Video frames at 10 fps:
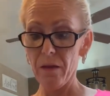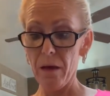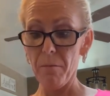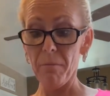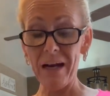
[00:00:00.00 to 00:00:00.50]

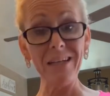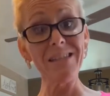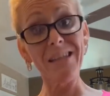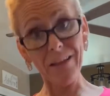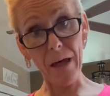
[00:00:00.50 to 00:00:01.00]
minus
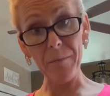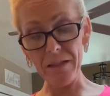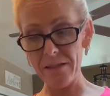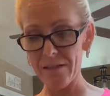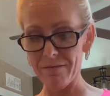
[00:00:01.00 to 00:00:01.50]
the
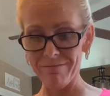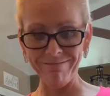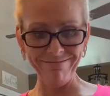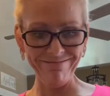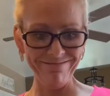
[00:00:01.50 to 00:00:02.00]
lemons.
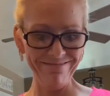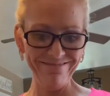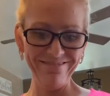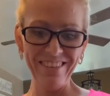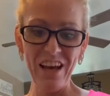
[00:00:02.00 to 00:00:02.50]

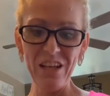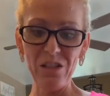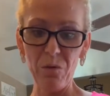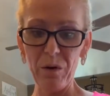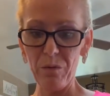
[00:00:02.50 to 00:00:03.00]

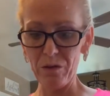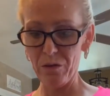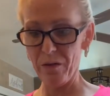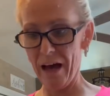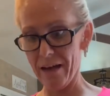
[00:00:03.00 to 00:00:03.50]
So we will
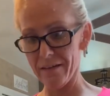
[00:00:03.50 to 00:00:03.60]
do that.